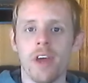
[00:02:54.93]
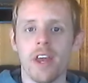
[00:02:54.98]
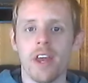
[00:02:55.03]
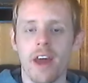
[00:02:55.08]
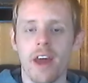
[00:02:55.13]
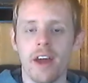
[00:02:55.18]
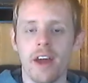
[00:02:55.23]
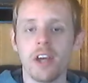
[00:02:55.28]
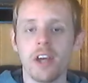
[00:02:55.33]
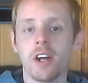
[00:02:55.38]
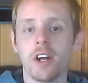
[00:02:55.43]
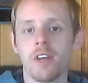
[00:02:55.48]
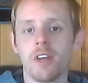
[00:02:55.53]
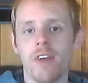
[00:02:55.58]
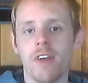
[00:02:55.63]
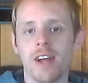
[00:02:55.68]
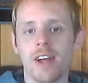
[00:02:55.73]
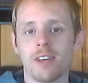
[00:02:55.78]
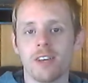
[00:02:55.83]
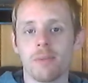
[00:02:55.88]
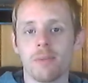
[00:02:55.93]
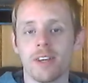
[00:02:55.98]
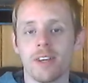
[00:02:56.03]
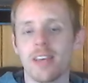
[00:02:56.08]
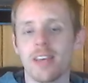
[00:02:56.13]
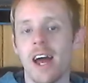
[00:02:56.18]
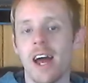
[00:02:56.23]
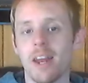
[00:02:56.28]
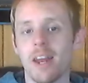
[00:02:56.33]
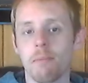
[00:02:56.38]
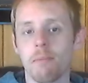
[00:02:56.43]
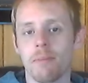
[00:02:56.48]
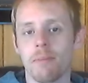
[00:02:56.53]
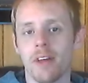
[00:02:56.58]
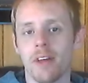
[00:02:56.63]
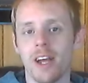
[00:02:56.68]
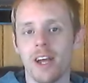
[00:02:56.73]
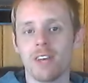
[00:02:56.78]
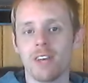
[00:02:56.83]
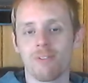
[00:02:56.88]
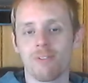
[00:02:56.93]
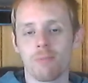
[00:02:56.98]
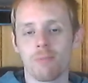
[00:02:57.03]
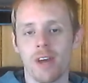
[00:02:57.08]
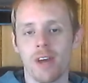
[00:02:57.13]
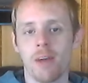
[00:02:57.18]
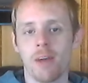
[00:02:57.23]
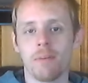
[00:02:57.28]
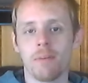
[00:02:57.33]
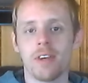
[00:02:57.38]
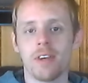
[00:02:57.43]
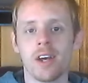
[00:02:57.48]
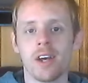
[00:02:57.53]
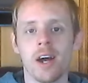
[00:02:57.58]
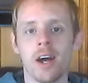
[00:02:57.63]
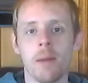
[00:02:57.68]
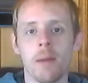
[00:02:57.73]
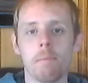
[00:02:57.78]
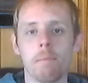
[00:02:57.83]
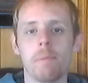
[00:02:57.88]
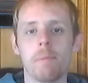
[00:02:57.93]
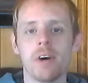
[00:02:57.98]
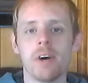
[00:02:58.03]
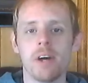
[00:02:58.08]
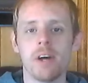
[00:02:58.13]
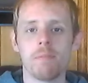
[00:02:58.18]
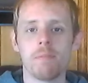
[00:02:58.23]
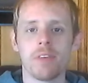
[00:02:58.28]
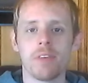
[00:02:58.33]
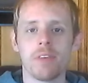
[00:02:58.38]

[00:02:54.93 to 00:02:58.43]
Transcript: Now, he could have had some exciting plays from time to time, but